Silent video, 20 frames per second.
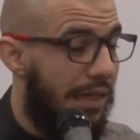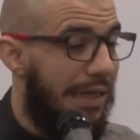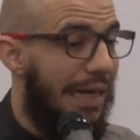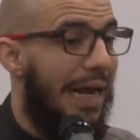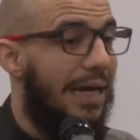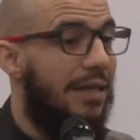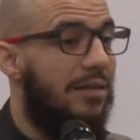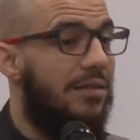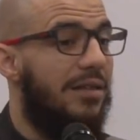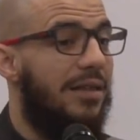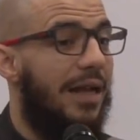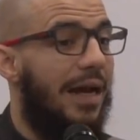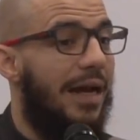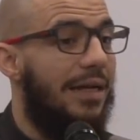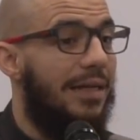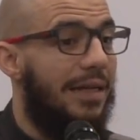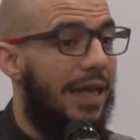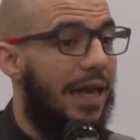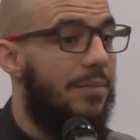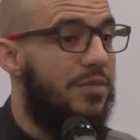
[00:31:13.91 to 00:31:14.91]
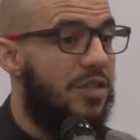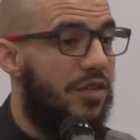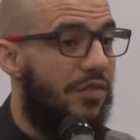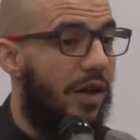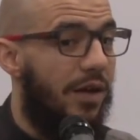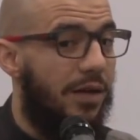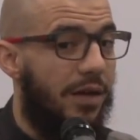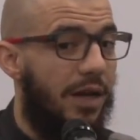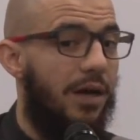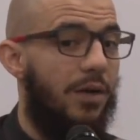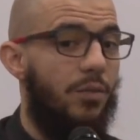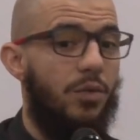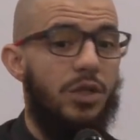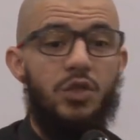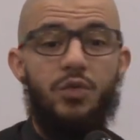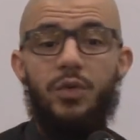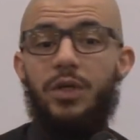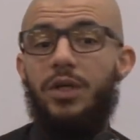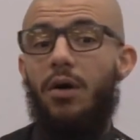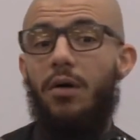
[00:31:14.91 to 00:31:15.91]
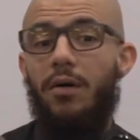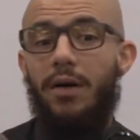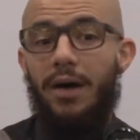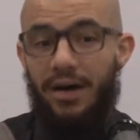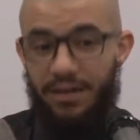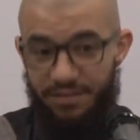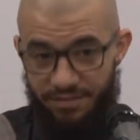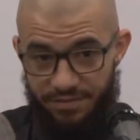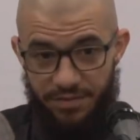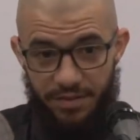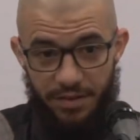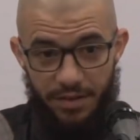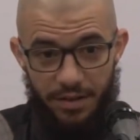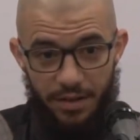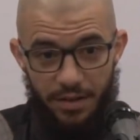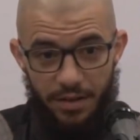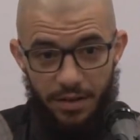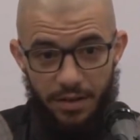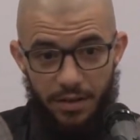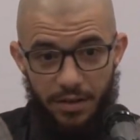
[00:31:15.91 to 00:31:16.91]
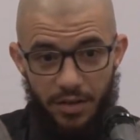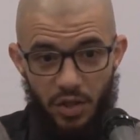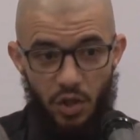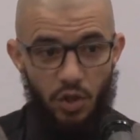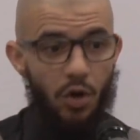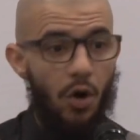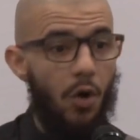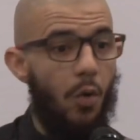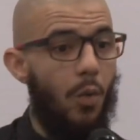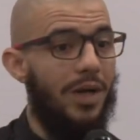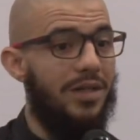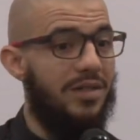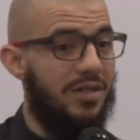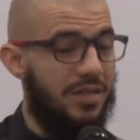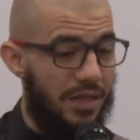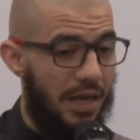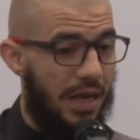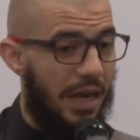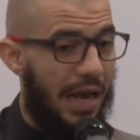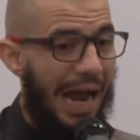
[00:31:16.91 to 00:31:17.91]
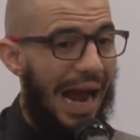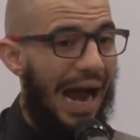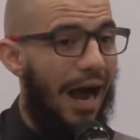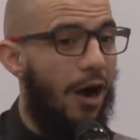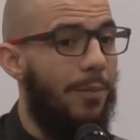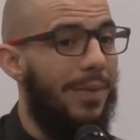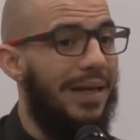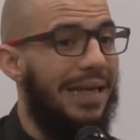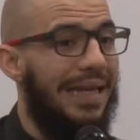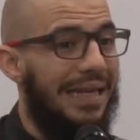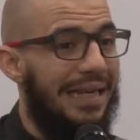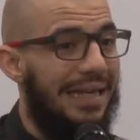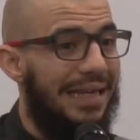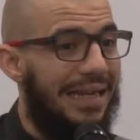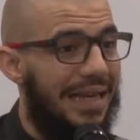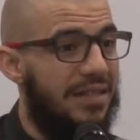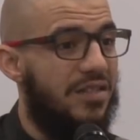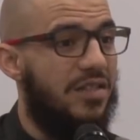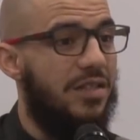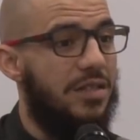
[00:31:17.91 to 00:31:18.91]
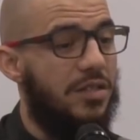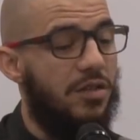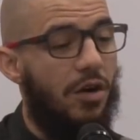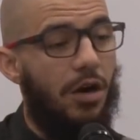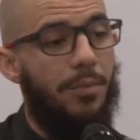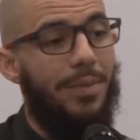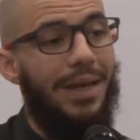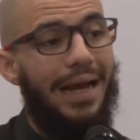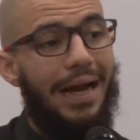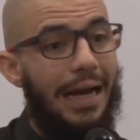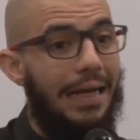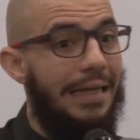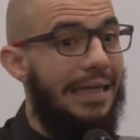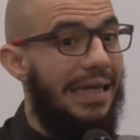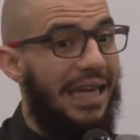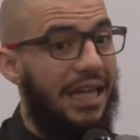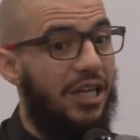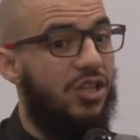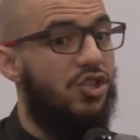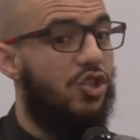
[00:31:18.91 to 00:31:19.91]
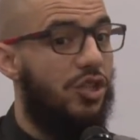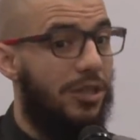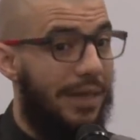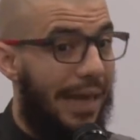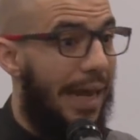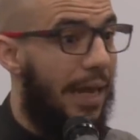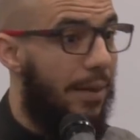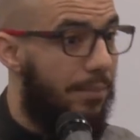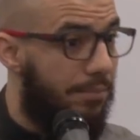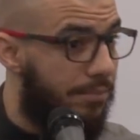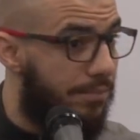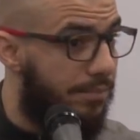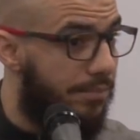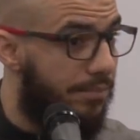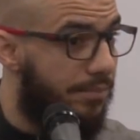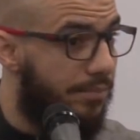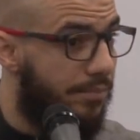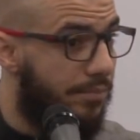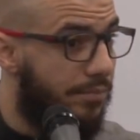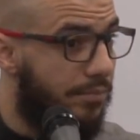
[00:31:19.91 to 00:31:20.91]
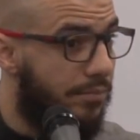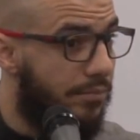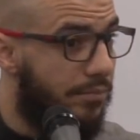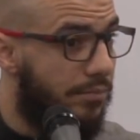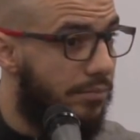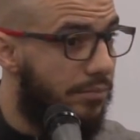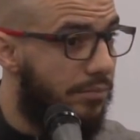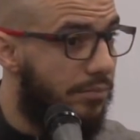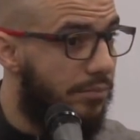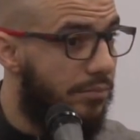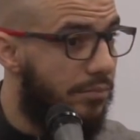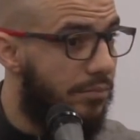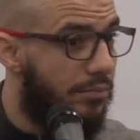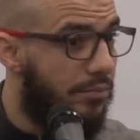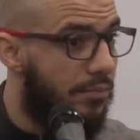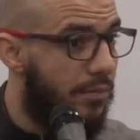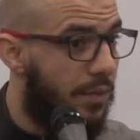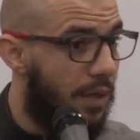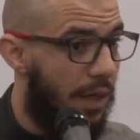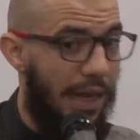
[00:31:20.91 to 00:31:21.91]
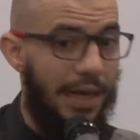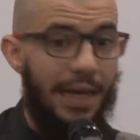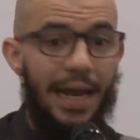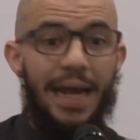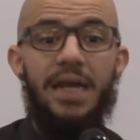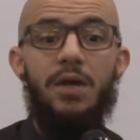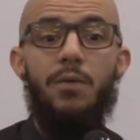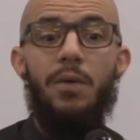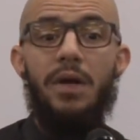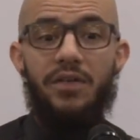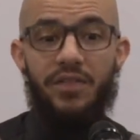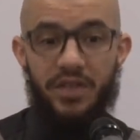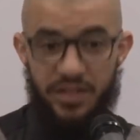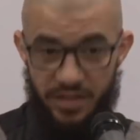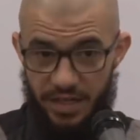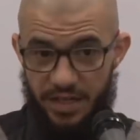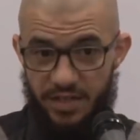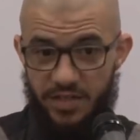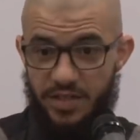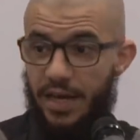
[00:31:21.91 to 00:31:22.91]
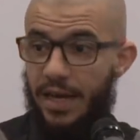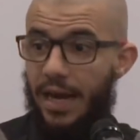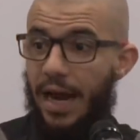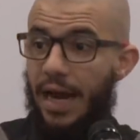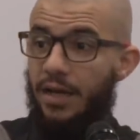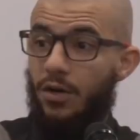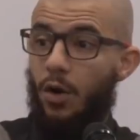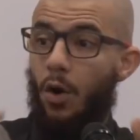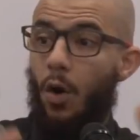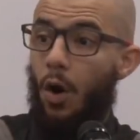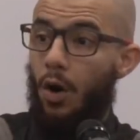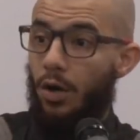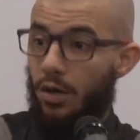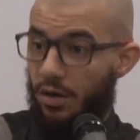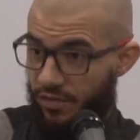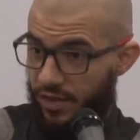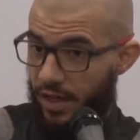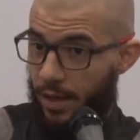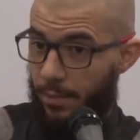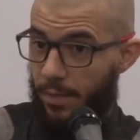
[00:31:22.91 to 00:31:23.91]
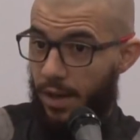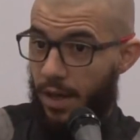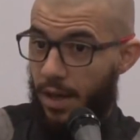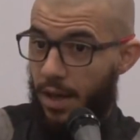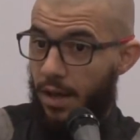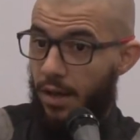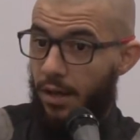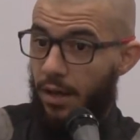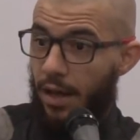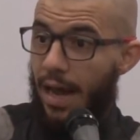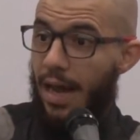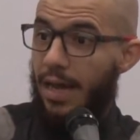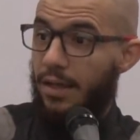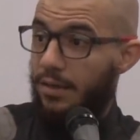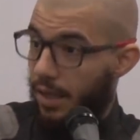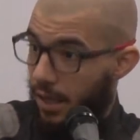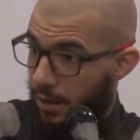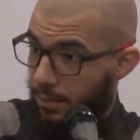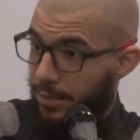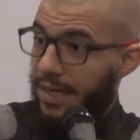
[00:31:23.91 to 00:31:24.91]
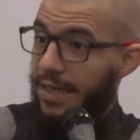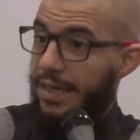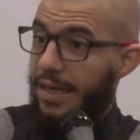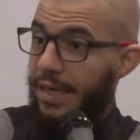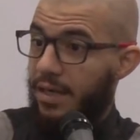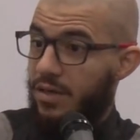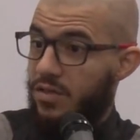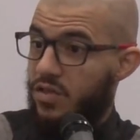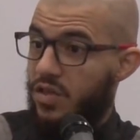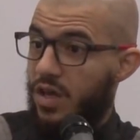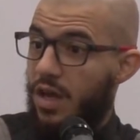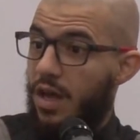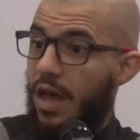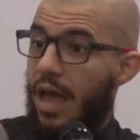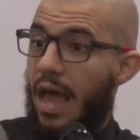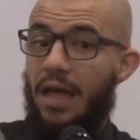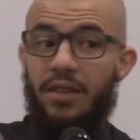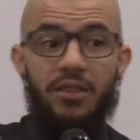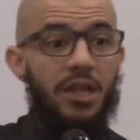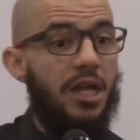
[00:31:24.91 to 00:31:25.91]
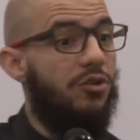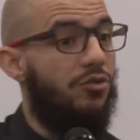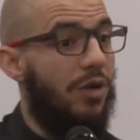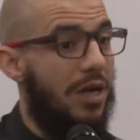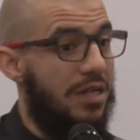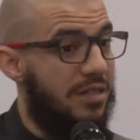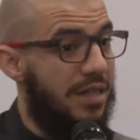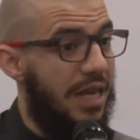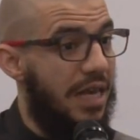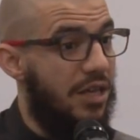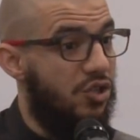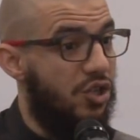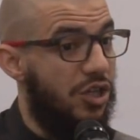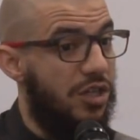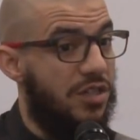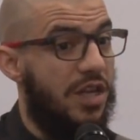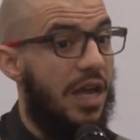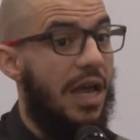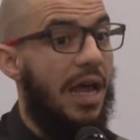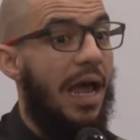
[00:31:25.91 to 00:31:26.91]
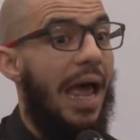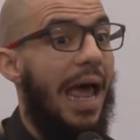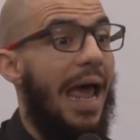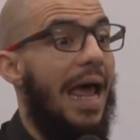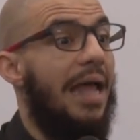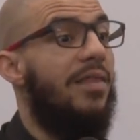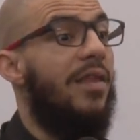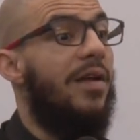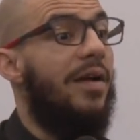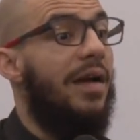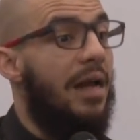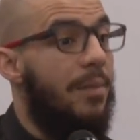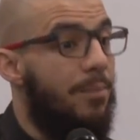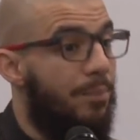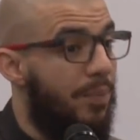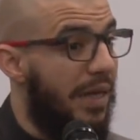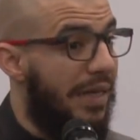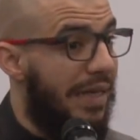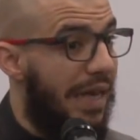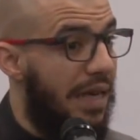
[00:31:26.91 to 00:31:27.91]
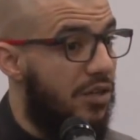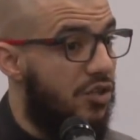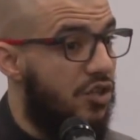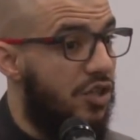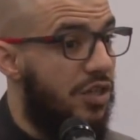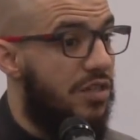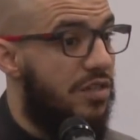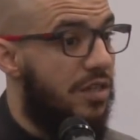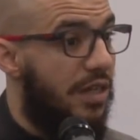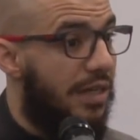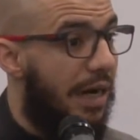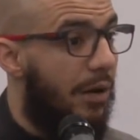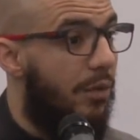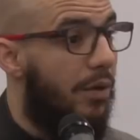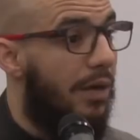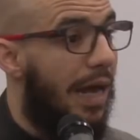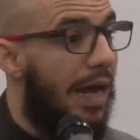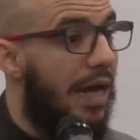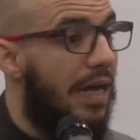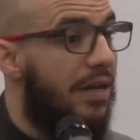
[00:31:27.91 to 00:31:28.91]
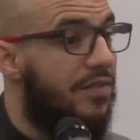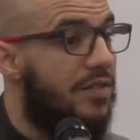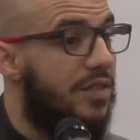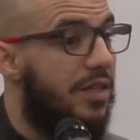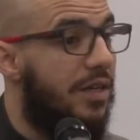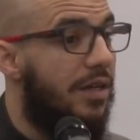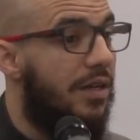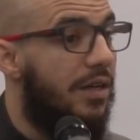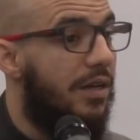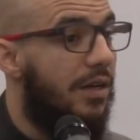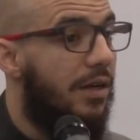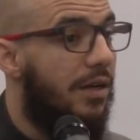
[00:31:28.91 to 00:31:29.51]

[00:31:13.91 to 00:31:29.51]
The 99 names of Allah, which we know of. You know what's, how many lessons are behind each name? Can any one of us here say, I know all of them, and their meanings, and their translations, and their implications in our lives?